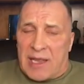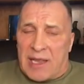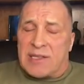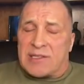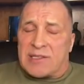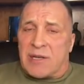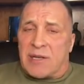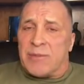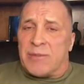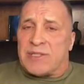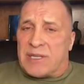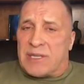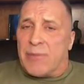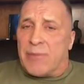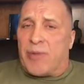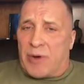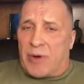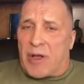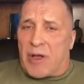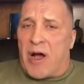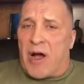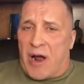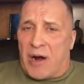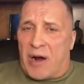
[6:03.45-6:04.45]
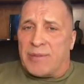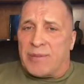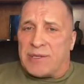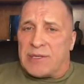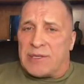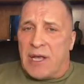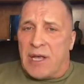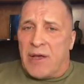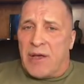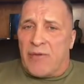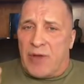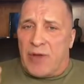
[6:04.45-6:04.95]
I need some simple
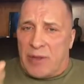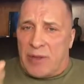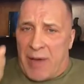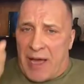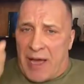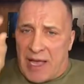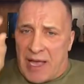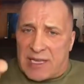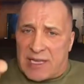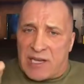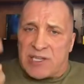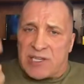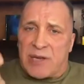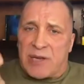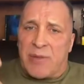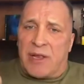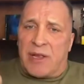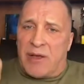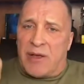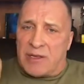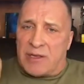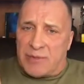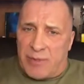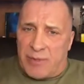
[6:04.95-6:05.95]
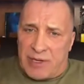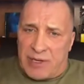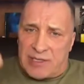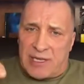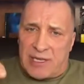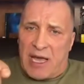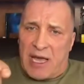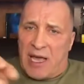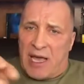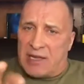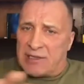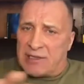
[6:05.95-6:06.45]
carbs with my essential amino acids,
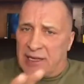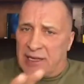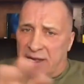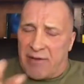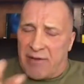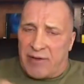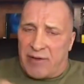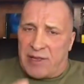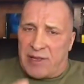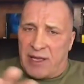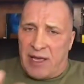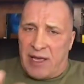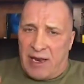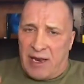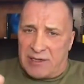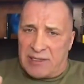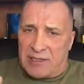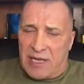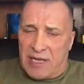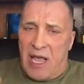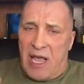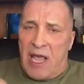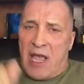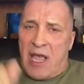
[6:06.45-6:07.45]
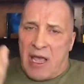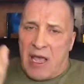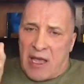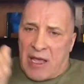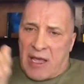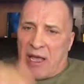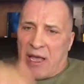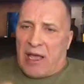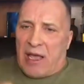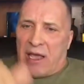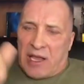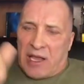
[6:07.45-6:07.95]
BCAAs, and everything else.
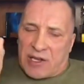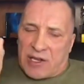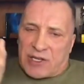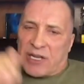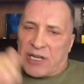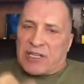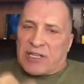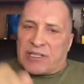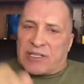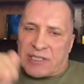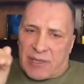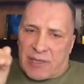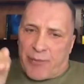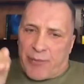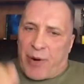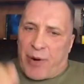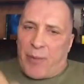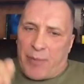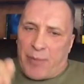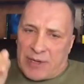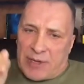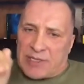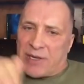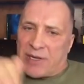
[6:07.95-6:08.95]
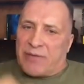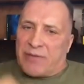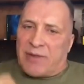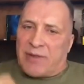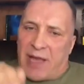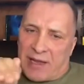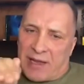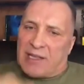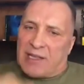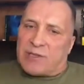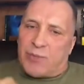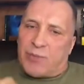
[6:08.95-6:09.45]
It just purpose of
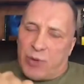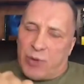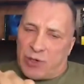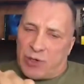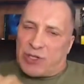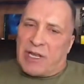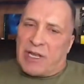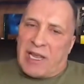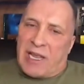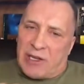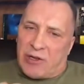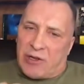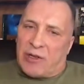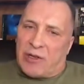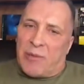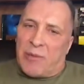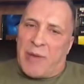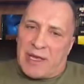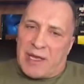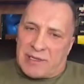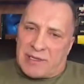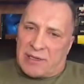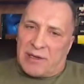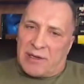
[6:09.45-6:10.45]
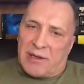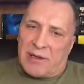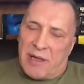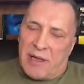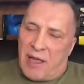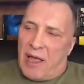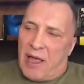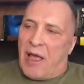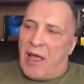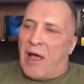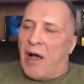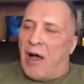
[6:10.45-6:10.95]
that is pushing into the muscle.
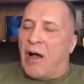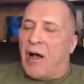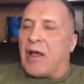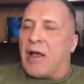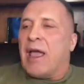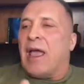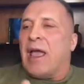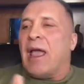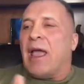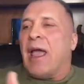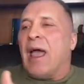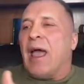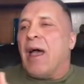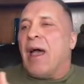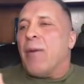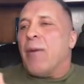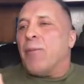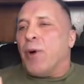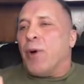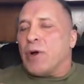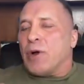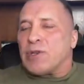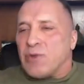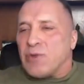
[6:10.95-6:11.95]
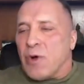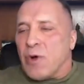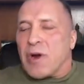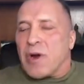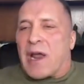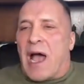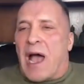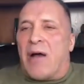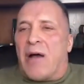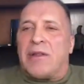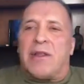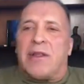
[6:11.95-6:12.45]
Okay. Post
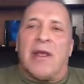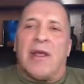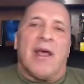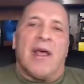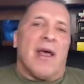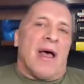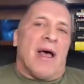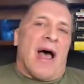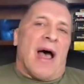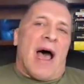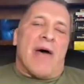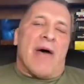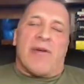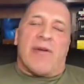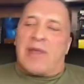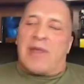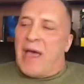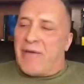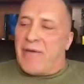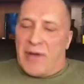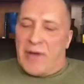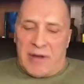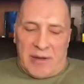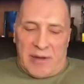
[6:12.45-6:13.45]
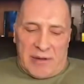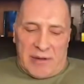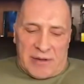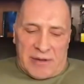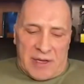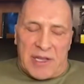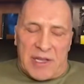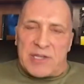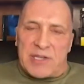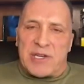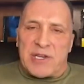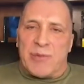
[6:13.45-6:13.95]
workout, I will have a
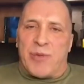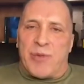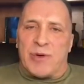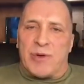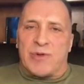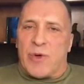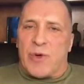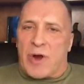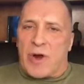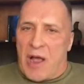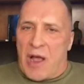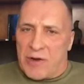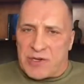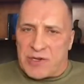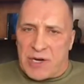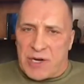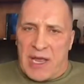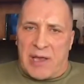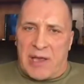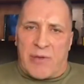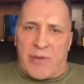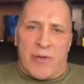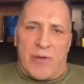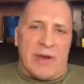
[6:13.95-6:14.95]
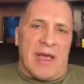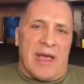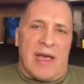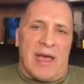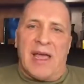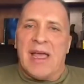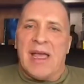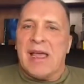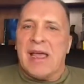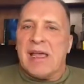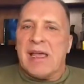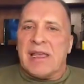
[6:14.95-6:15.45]
traditional post workout shake with
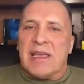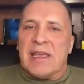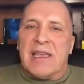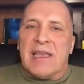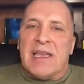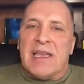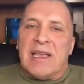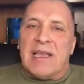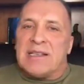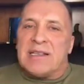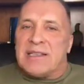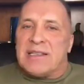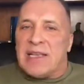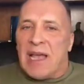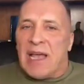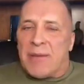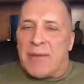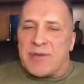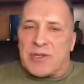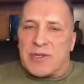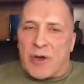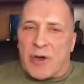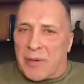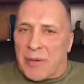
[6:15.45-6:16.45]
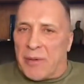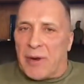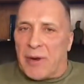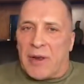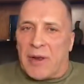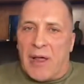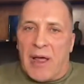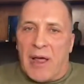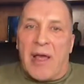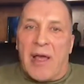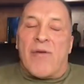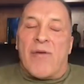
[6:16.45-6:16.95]
the easy
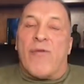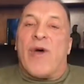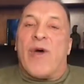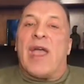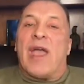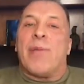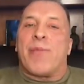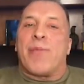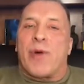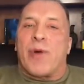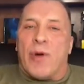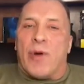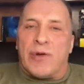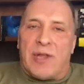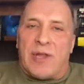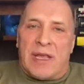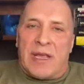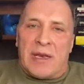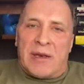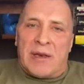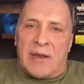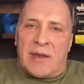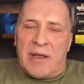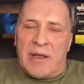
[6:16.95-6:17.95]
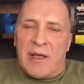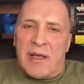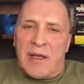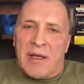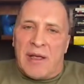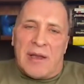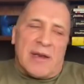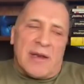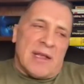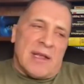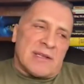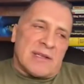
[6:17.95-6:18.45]
absorbable whey protein
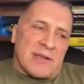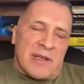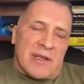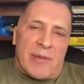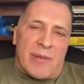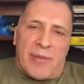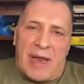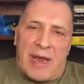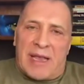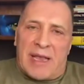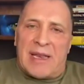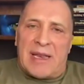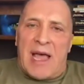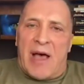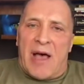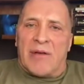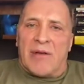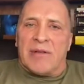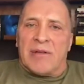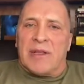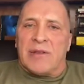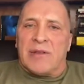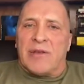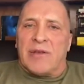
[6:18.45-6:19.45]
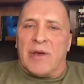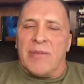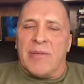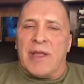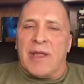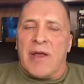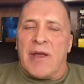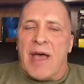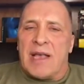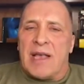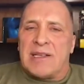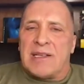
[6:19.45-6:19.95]
that's going to break down into
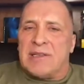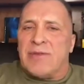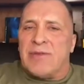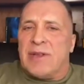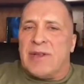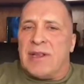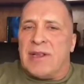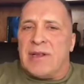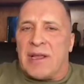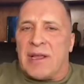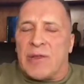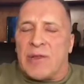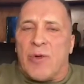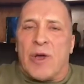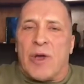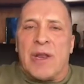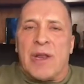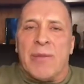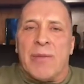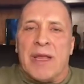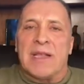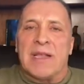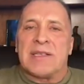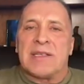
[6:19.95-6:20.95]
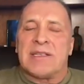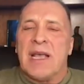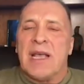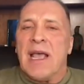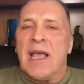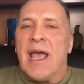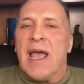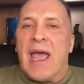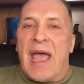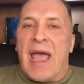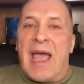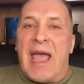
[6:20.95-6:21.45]
amino acids within like 20 minutes.
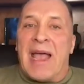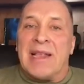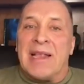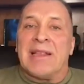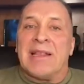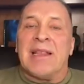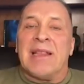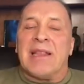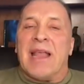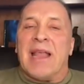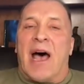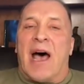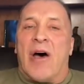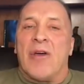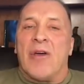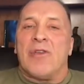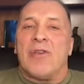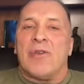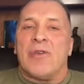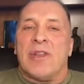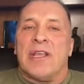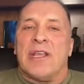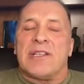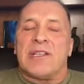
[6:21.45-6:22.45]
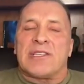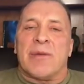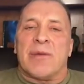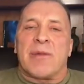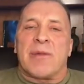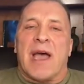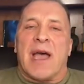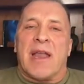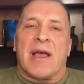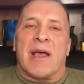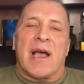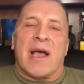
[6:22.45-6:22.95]
And now you need
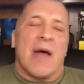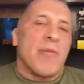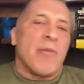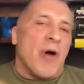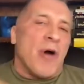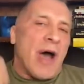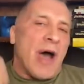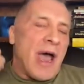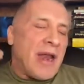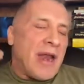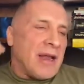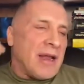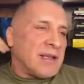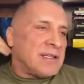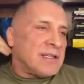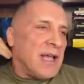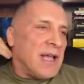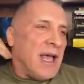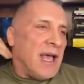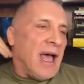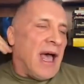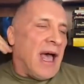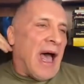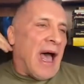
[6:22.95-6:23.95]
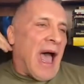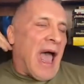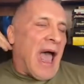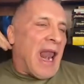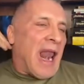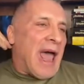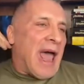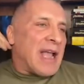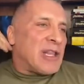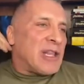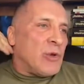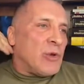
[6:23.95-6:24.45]
some kind of carbohydrates. I
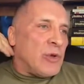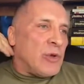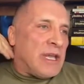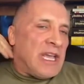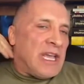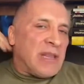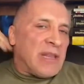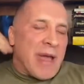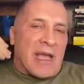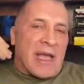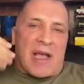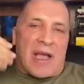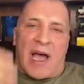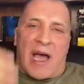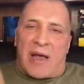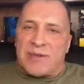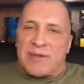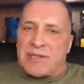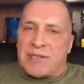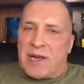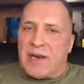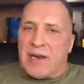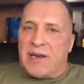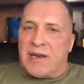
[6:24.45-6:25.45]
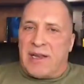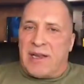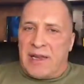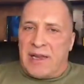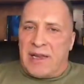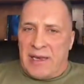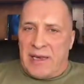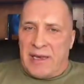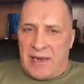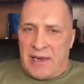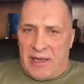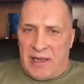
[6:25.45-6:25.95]
like to eat my carbs rather
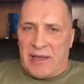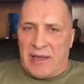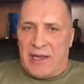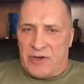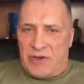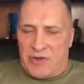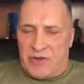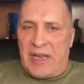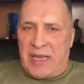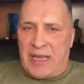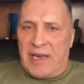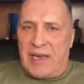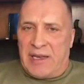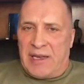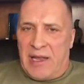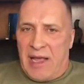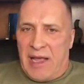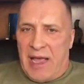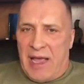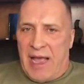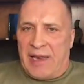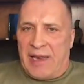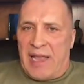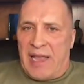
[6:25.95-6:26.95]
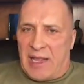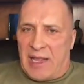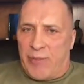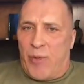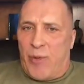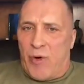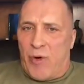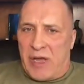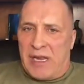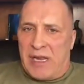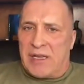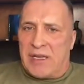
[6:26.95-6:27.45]
than than drink it at
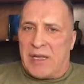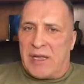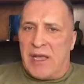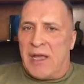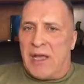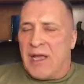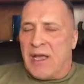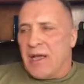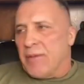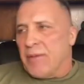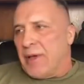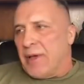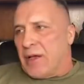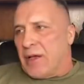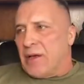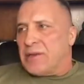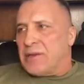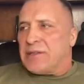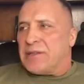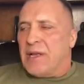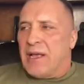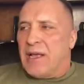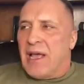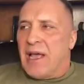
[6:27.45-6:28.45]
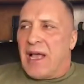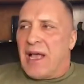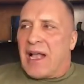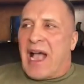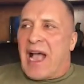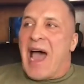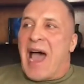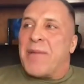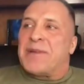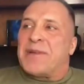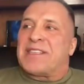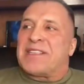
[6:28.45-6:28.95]
that point because
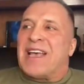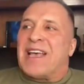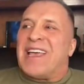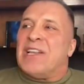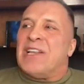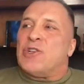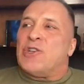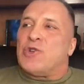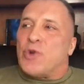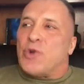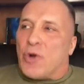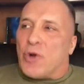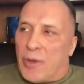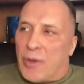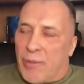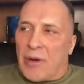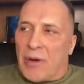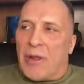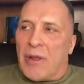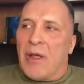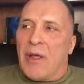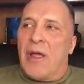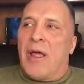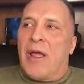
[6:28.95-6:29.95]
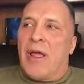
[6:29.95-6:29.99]
carbs are enjoyable.